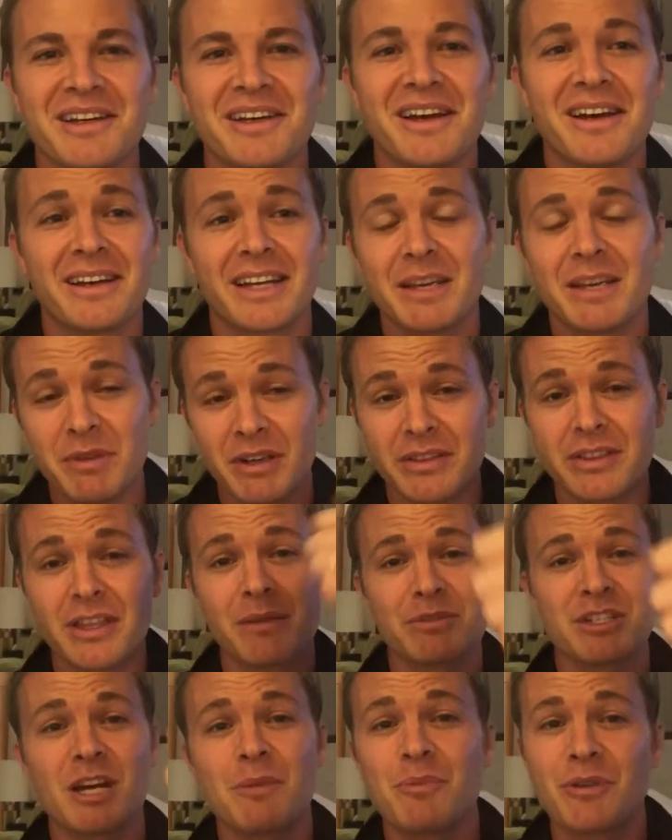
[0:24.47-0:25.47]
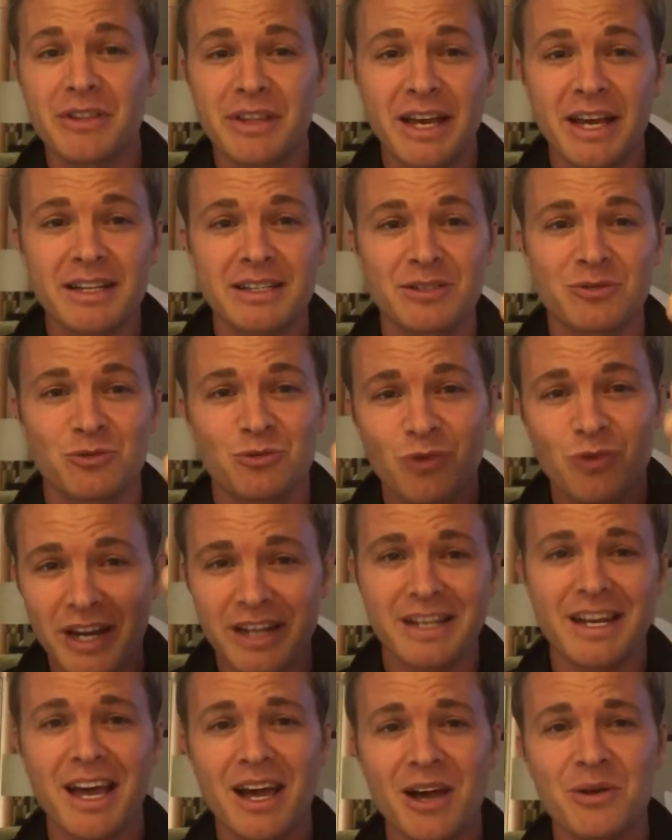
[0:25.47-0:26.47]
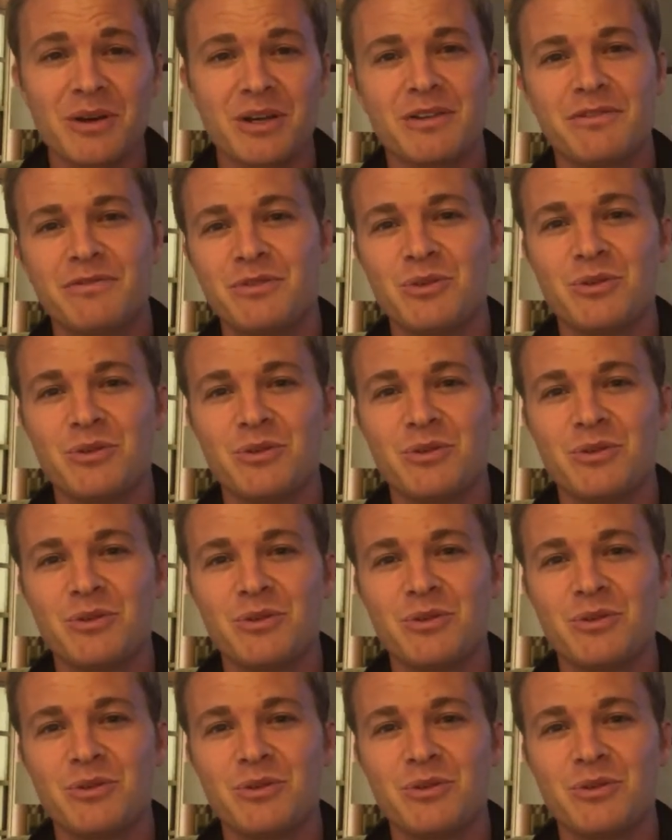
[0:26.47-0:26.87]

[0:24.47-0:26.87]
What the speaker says: Give me a thumbs up on that right now if